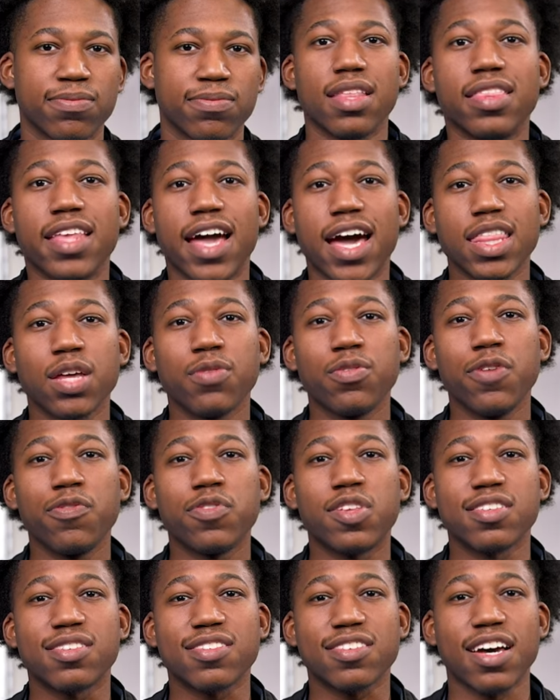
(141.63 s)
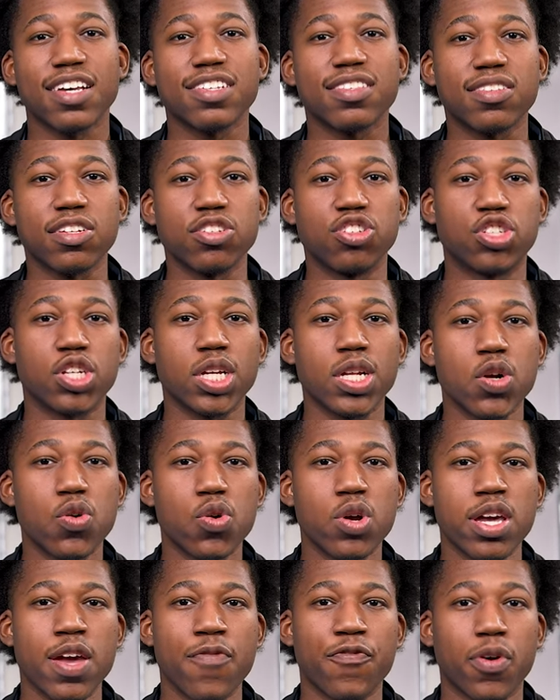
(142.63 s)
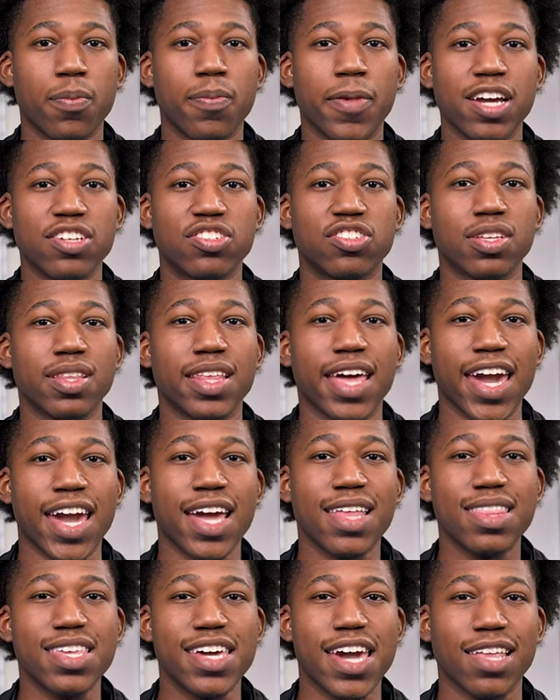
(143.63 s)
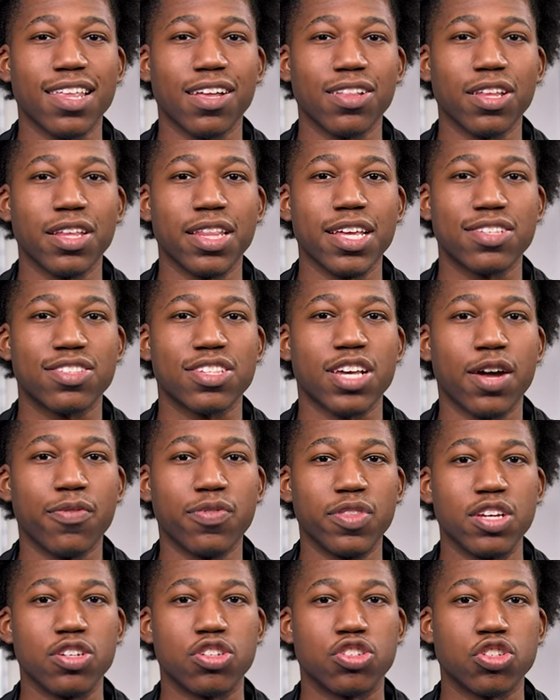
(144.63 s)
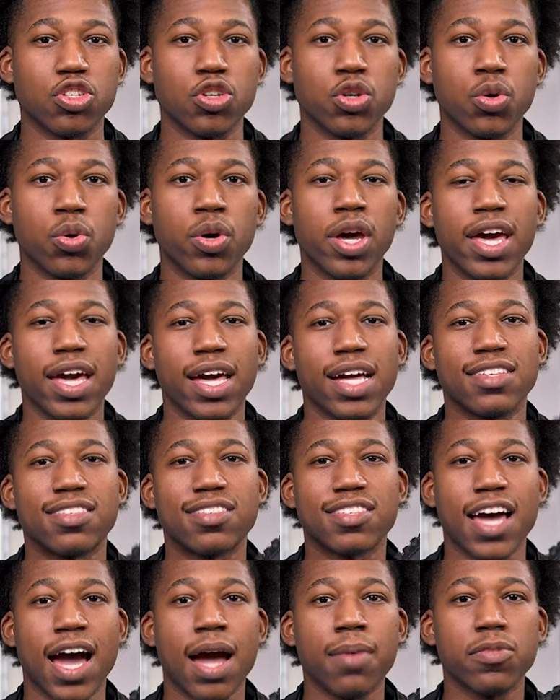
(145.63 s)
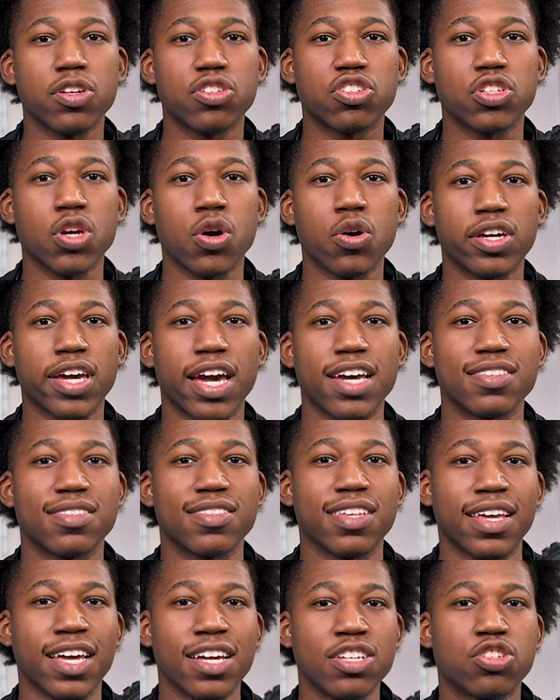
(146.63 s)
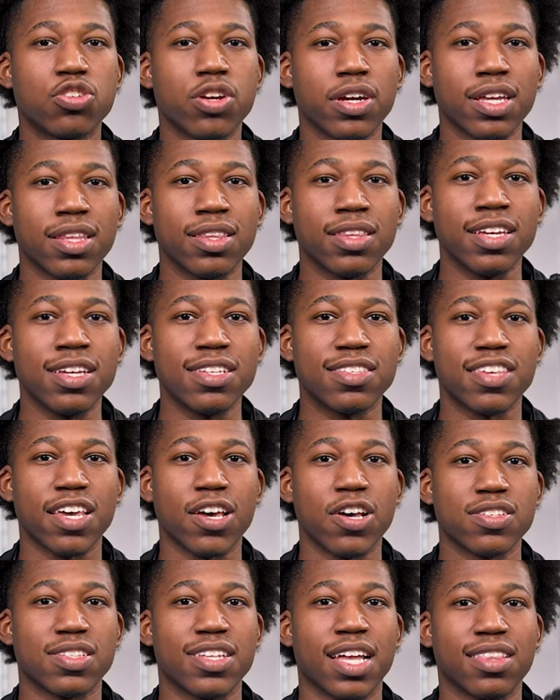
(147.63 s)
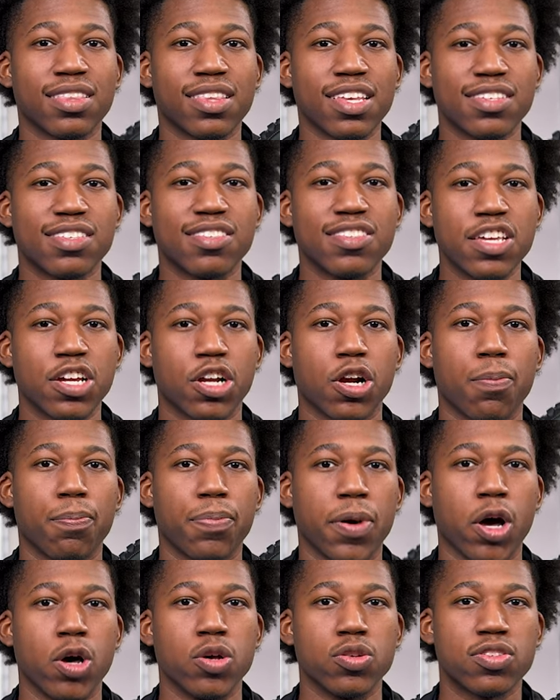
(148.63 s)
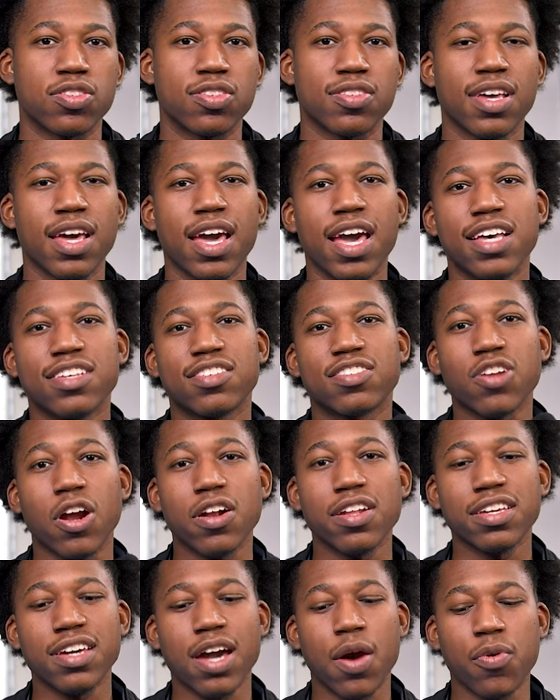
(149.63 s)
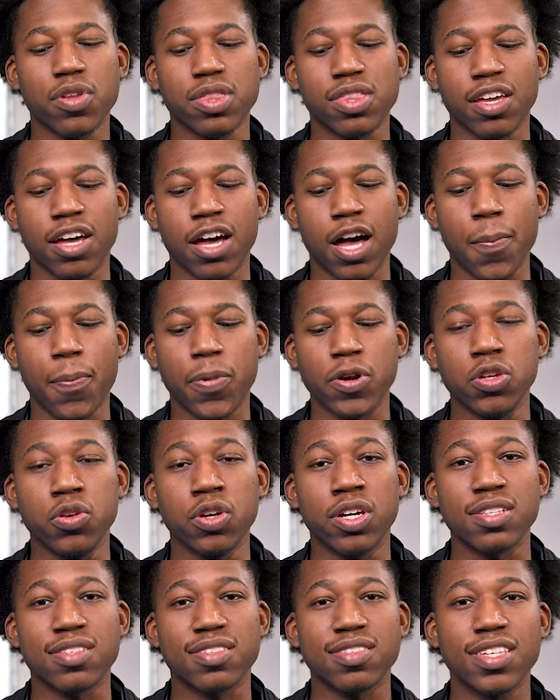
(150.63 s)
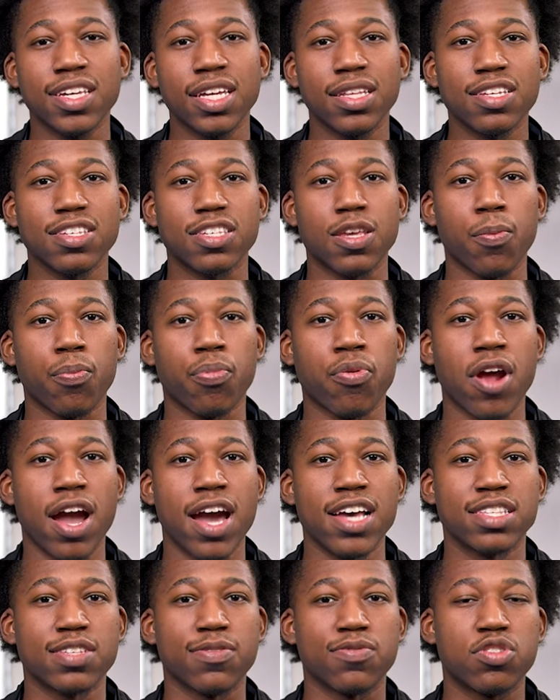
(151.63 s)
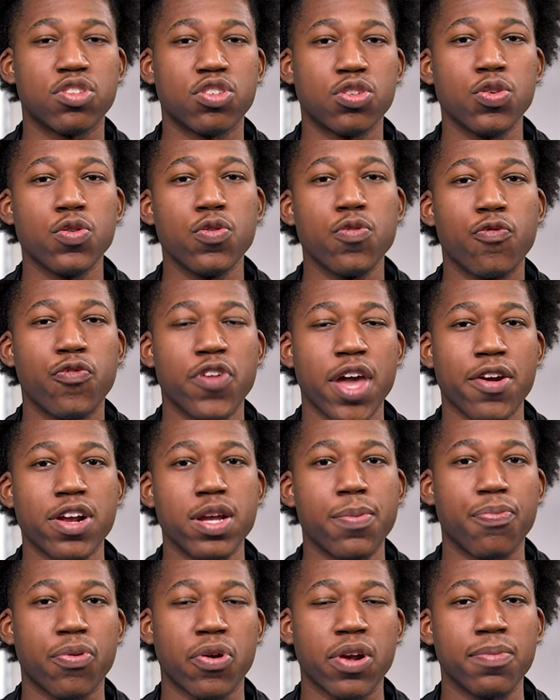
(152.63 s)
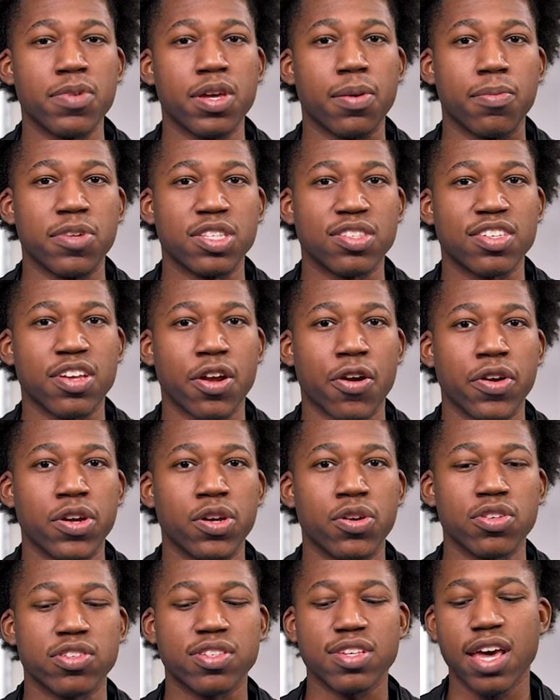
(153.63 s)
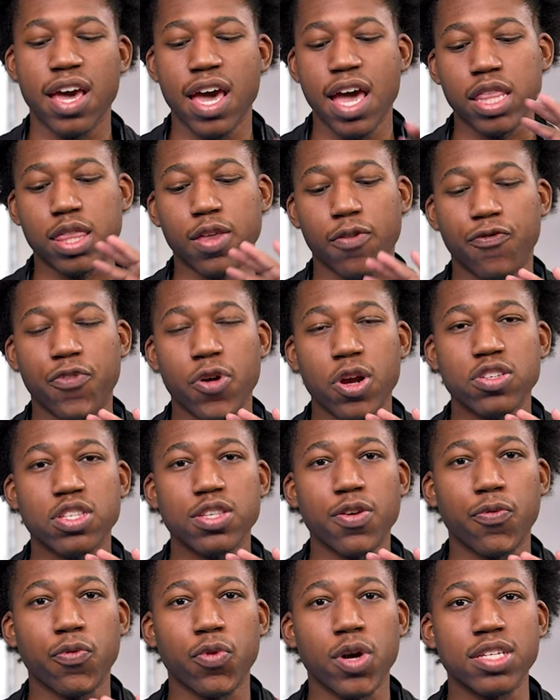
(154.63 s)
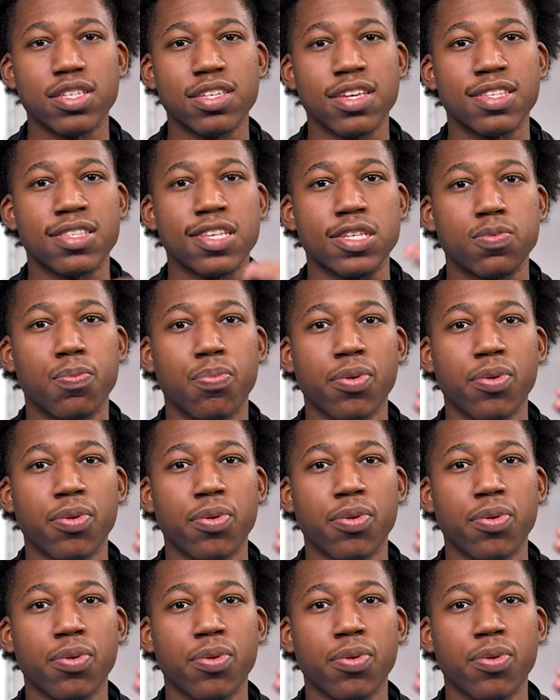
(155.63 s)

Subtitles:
Now that we've discussed the general information and the analytics of this shoe, it's time to showcase the intricate details that this sneaker boasts. Starting out with the upper, you can see it is comprised of two very premium materials. The first of which is this